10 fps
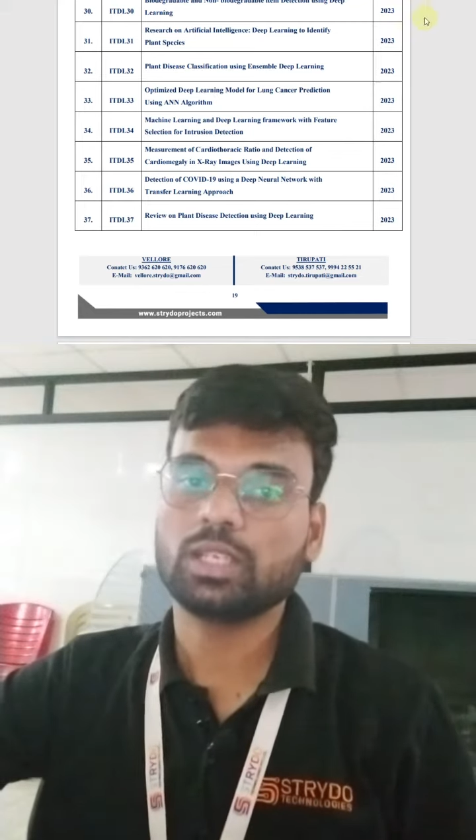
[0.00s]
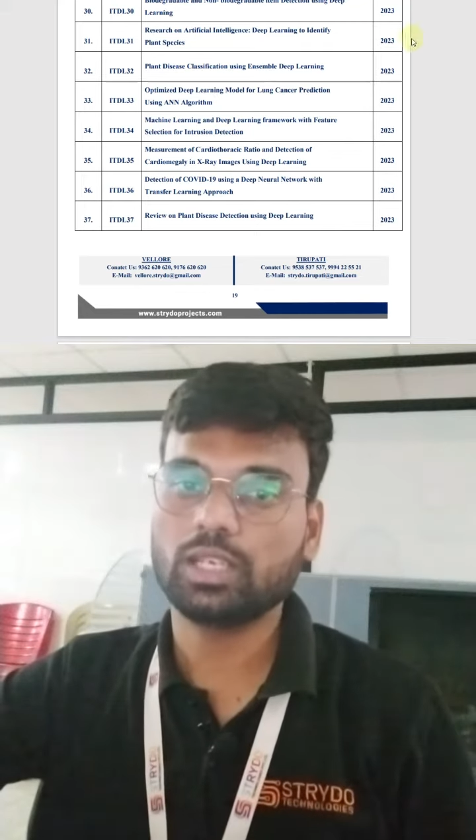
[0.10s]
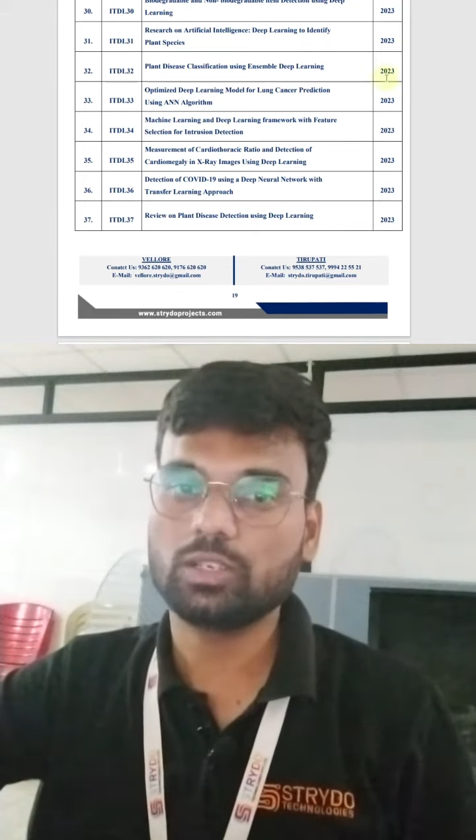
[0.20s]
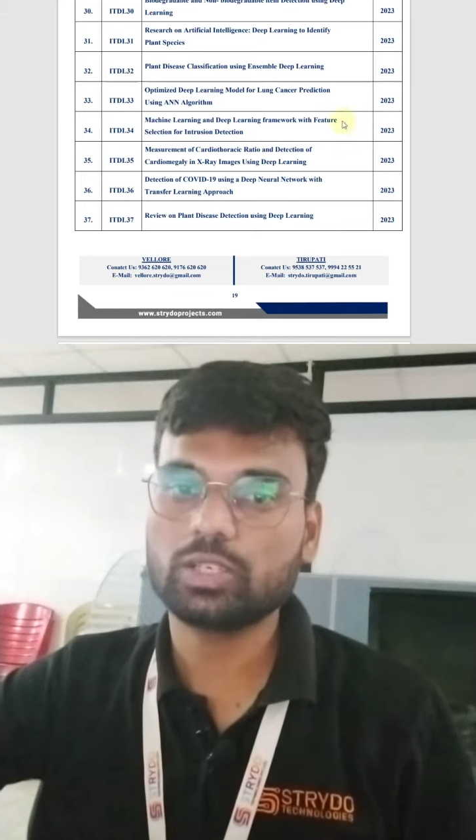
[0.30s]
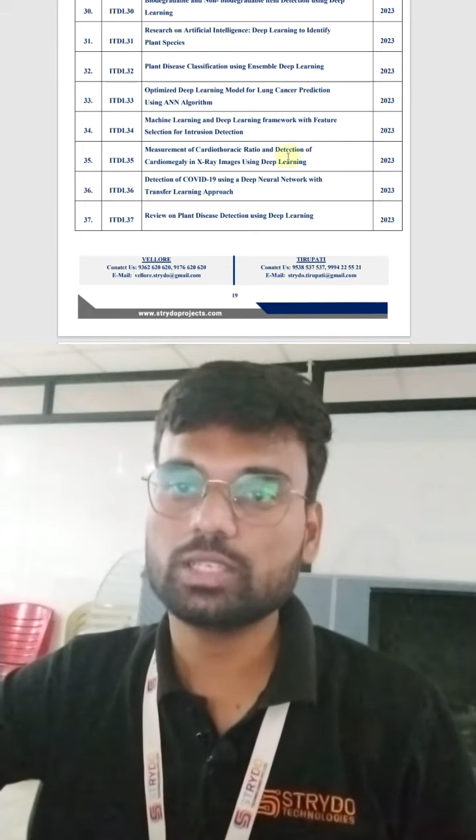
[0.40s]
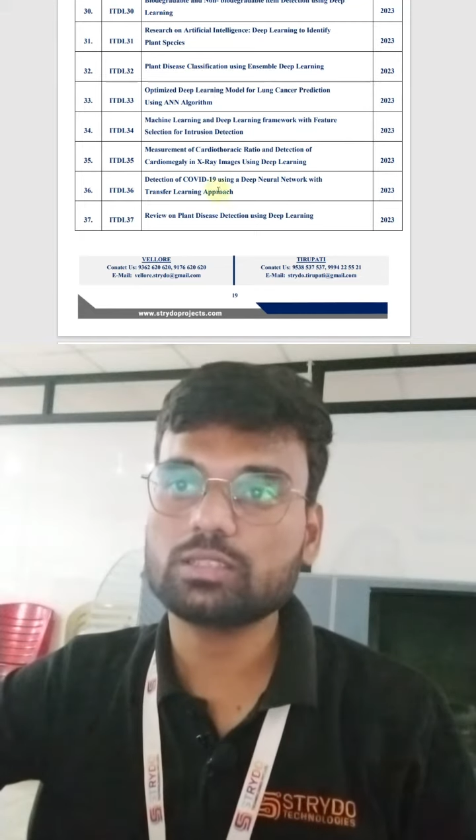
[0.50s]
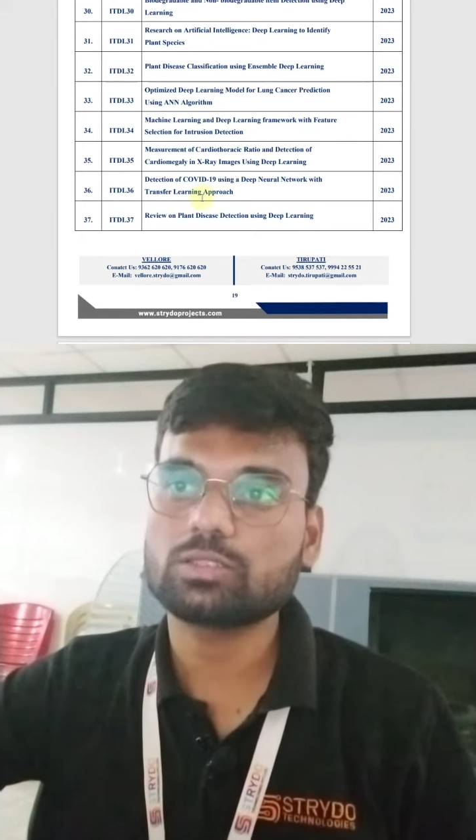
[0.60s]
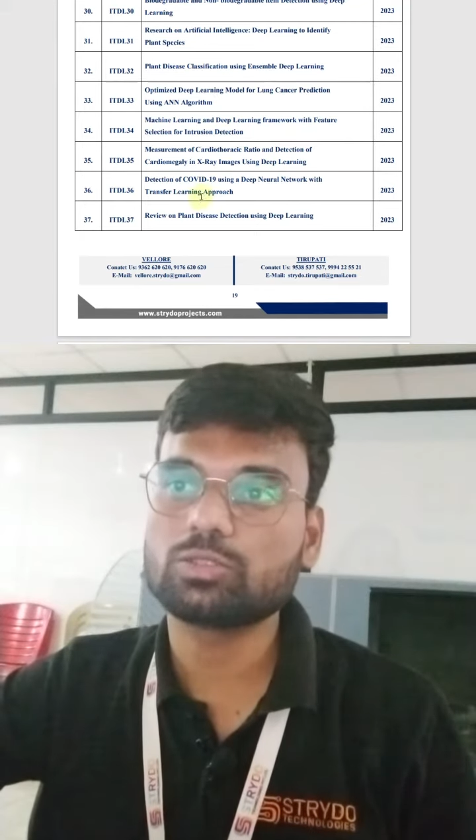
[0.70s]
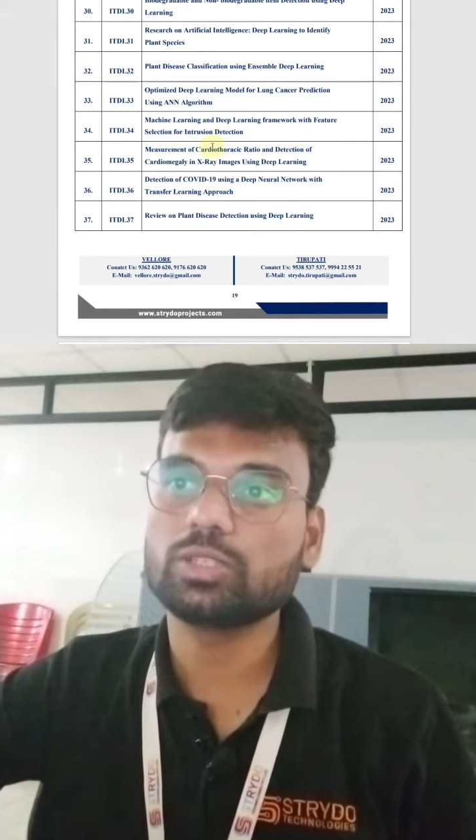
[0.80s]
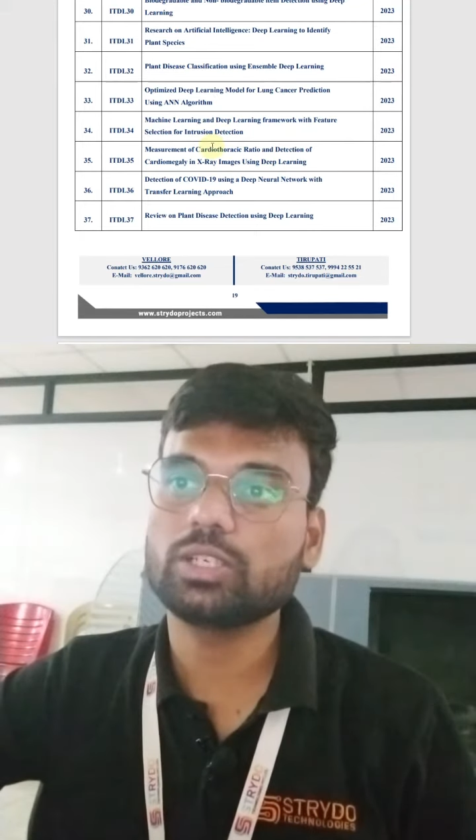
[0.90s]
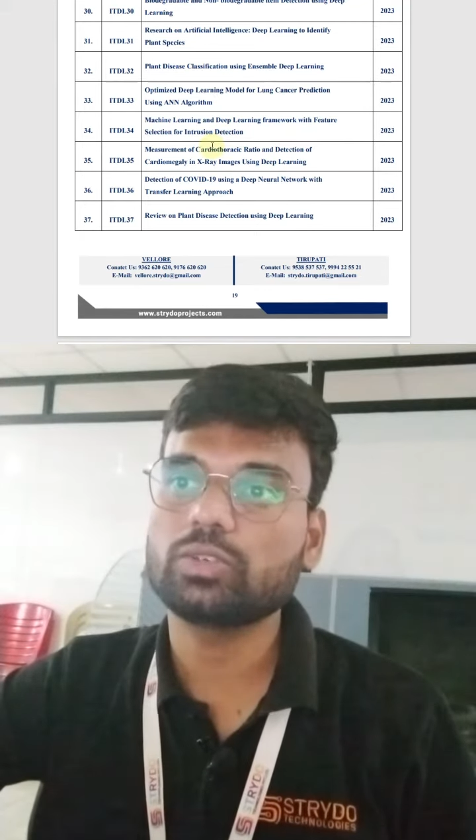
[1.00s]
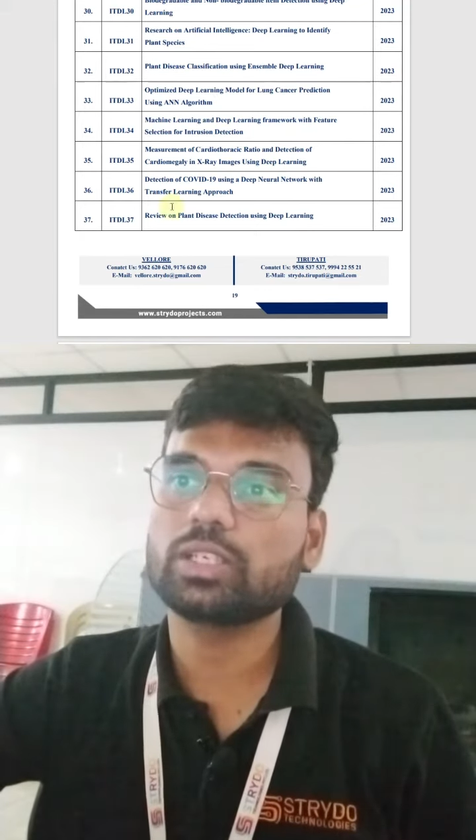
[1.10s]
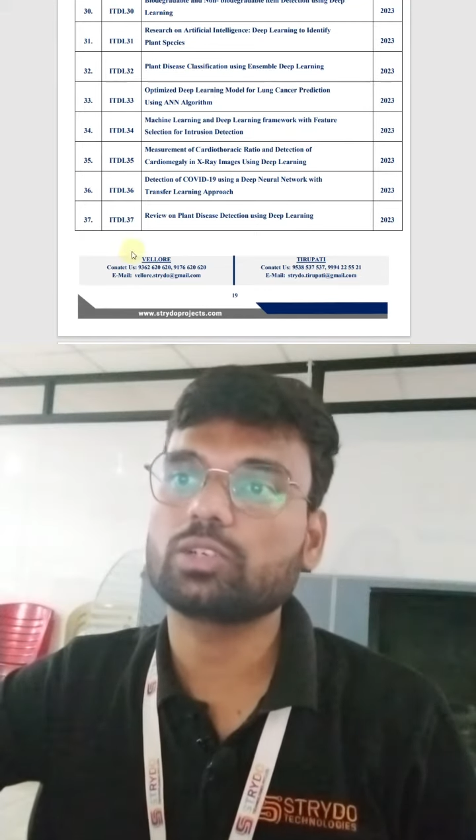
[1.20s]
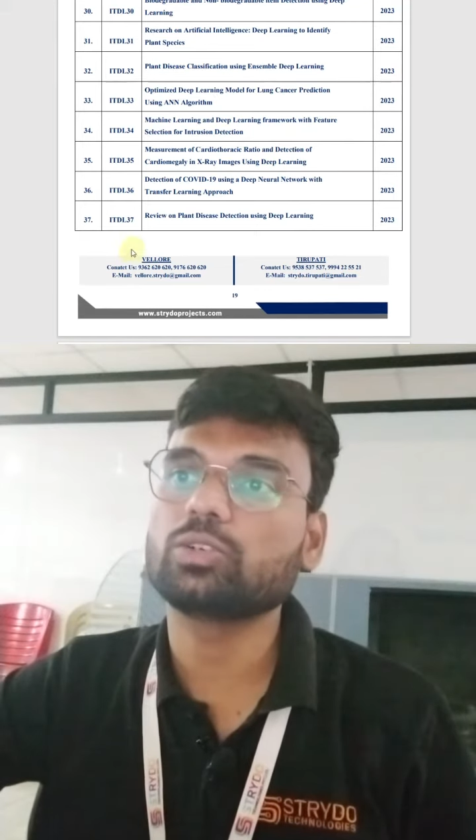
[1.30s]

Hello guys, today we are